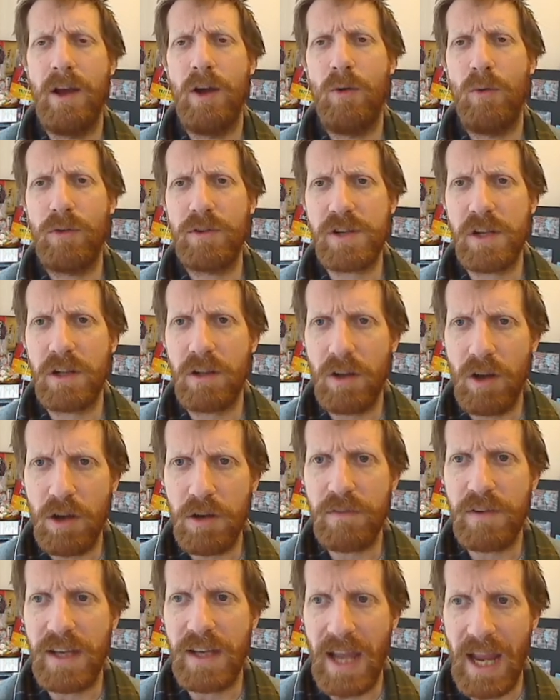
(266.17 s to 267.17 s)
There's a lot
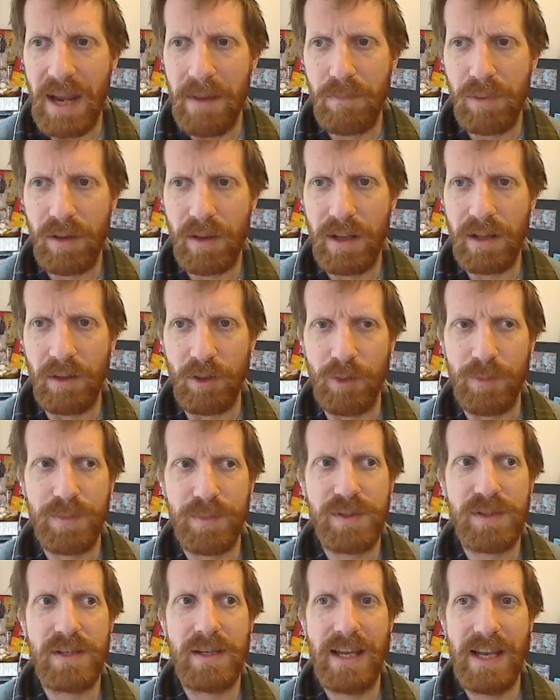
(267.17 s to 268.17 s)
of gameplay
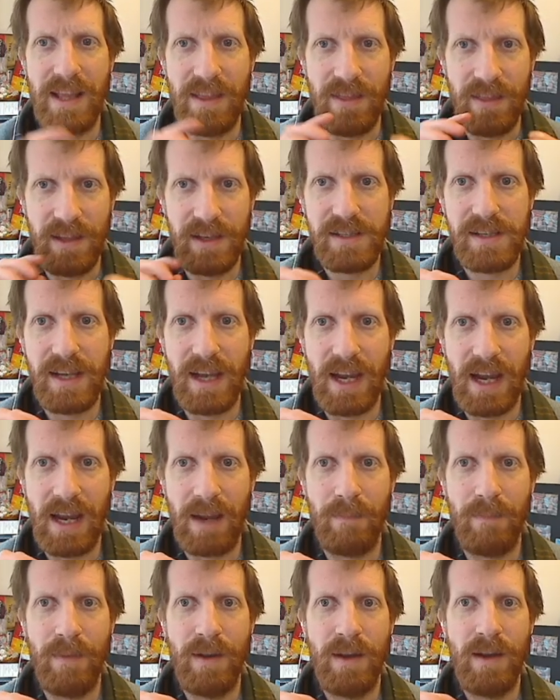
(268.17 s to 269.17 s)
loops in this
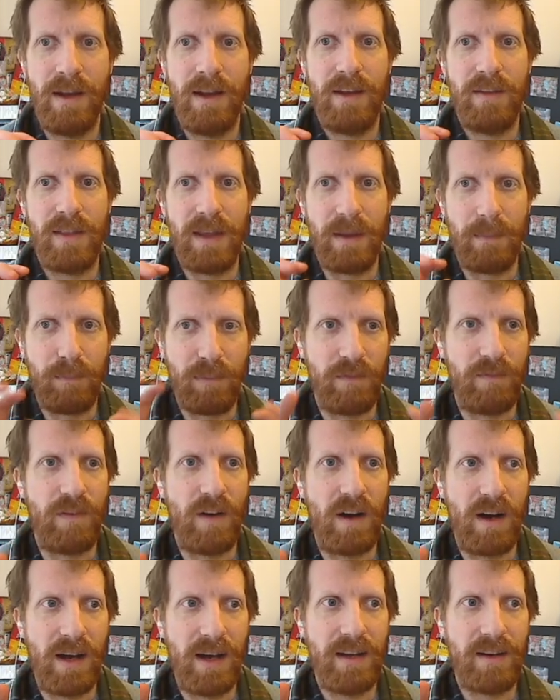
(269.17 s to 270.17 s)
game that
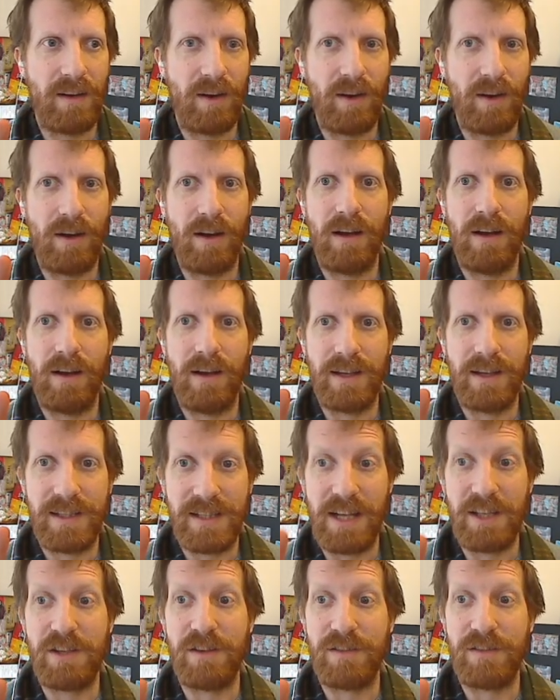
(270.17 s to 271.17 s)
provide a
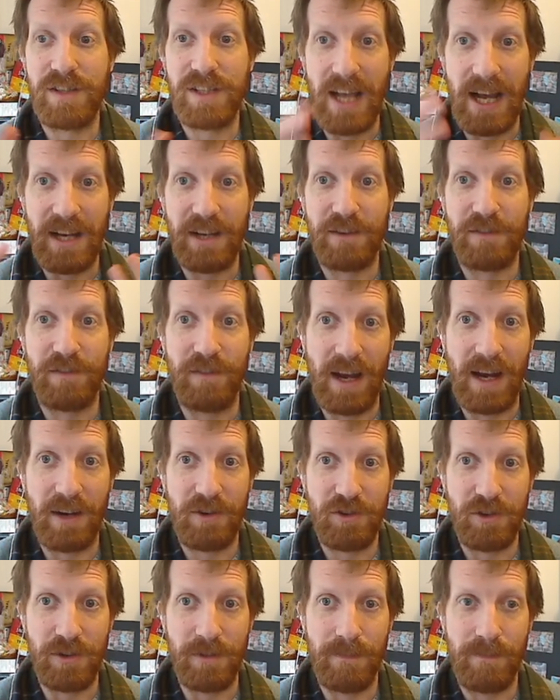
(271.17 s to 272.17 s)
sense of
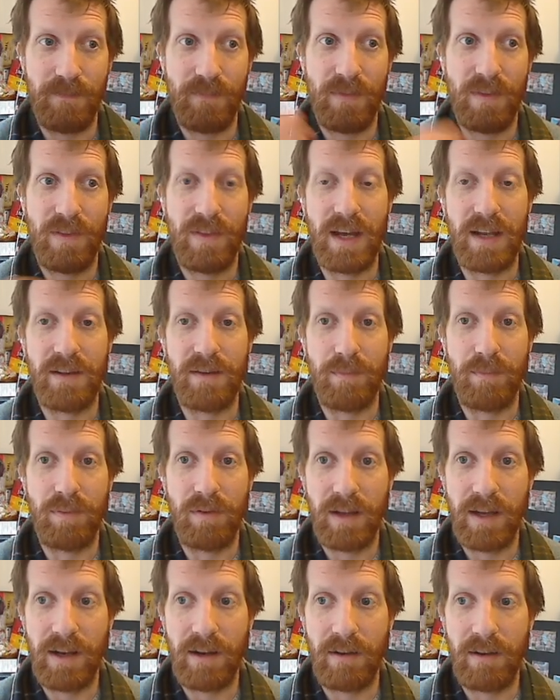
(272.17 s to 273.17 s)
satisfaction that the
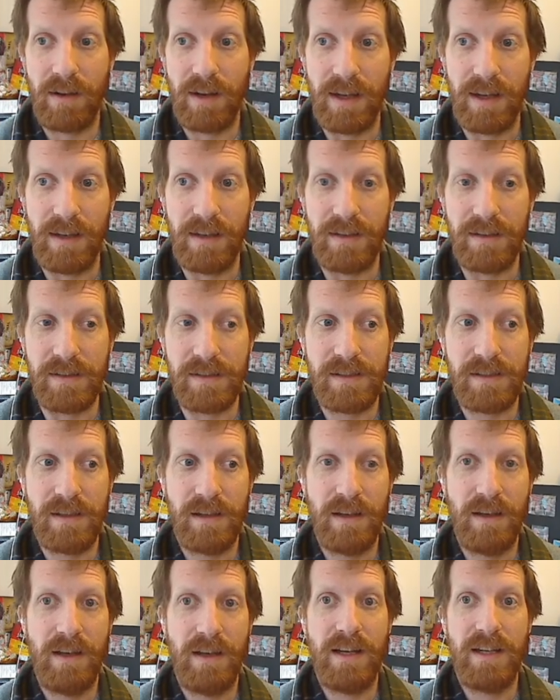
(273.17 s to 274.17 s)
player is
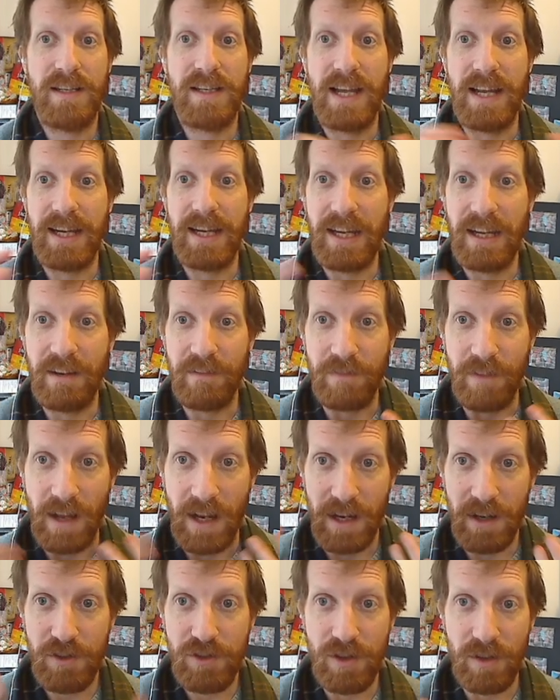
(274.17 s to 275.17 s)
taking
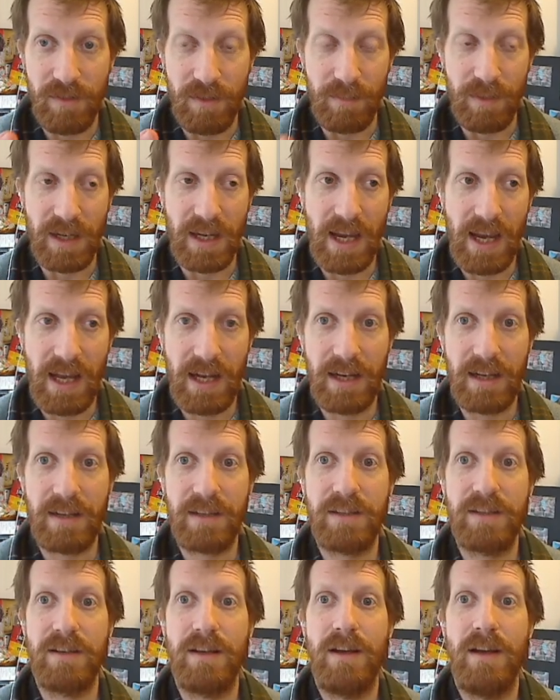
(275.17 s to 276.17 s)
advantage of the
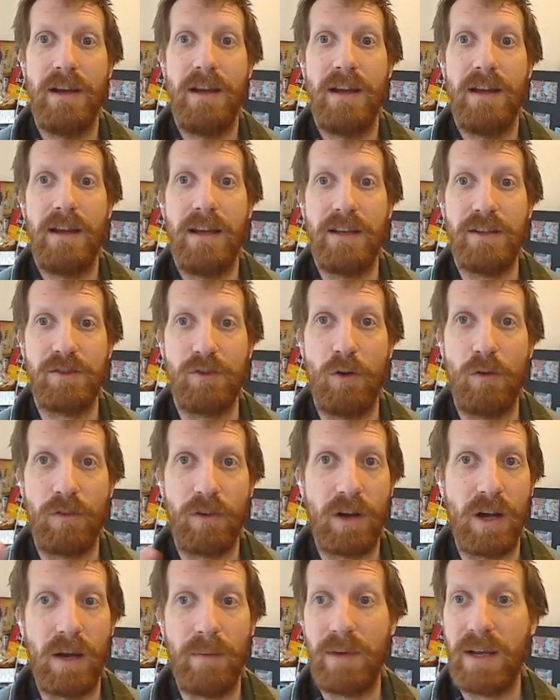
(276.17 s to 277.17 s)
mechanics, is
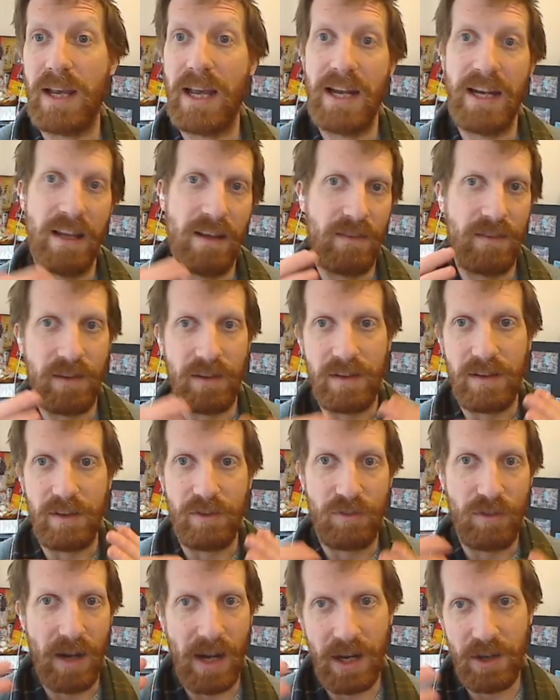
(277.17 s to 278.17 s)
overcoming any of the
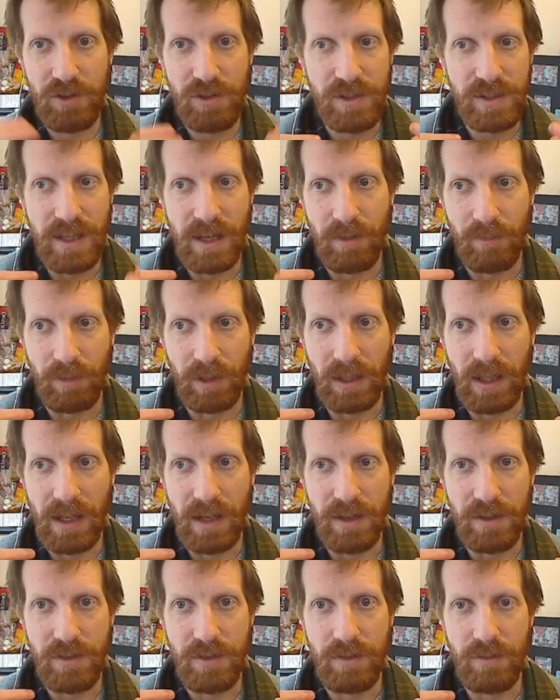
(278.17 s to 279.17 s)
detractions that are
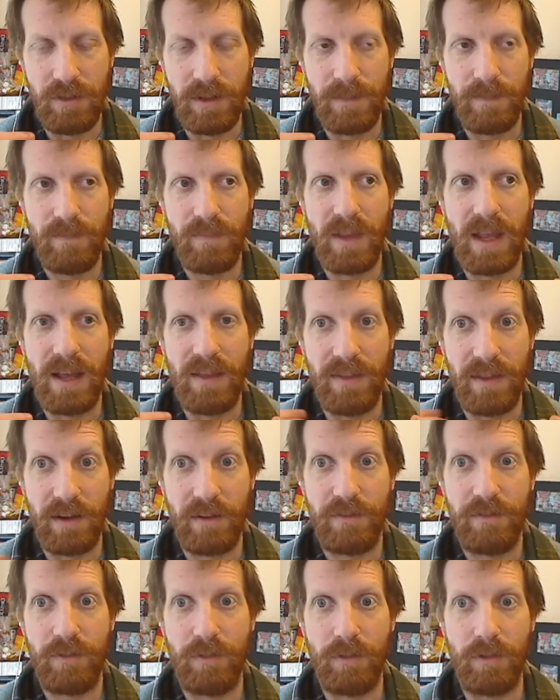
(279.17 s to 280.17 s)
related to it, and
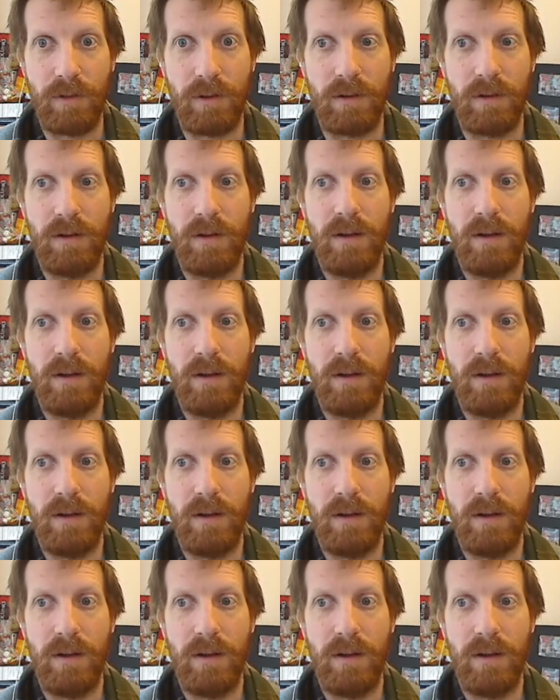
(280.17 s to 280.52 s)
therefore